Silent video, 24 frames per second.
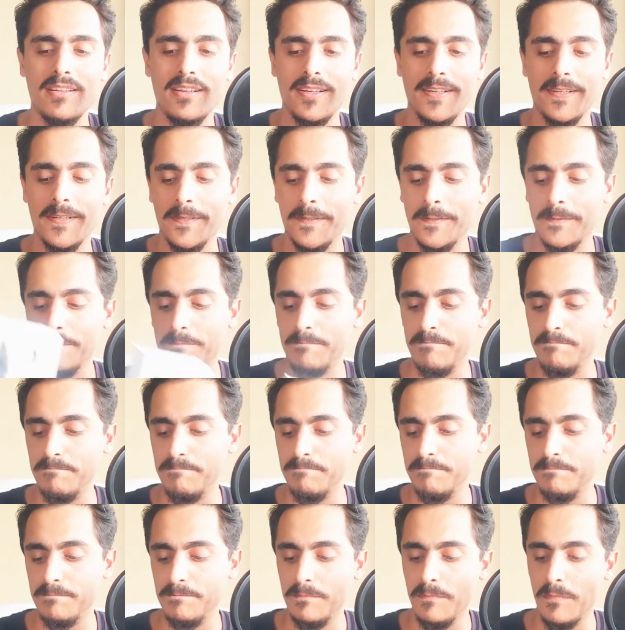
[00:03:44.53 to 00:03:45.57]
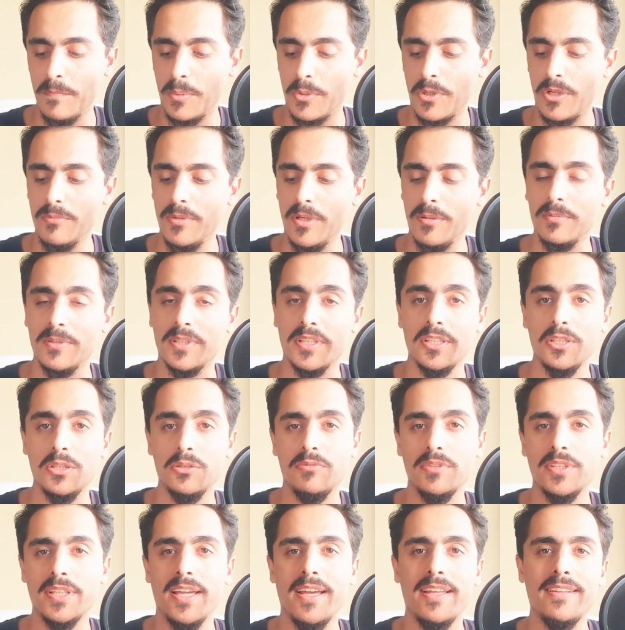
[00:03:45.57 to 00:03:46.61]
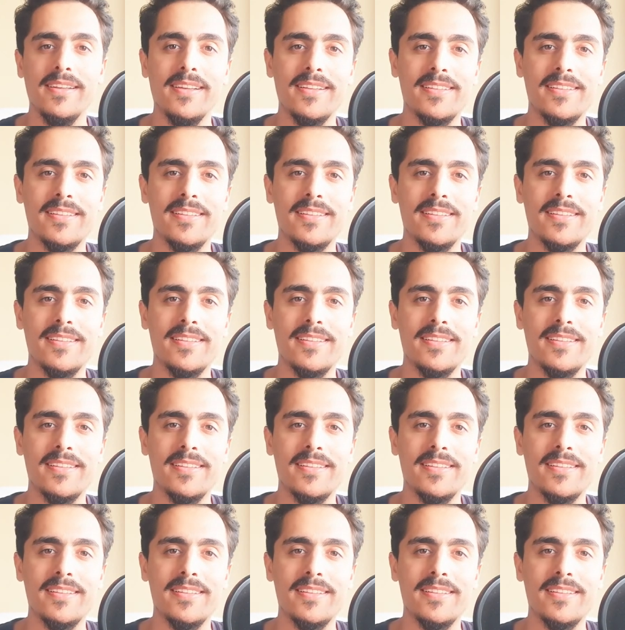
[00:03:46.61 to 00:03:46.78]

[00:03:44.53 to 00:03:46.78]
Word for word: um, probably you will get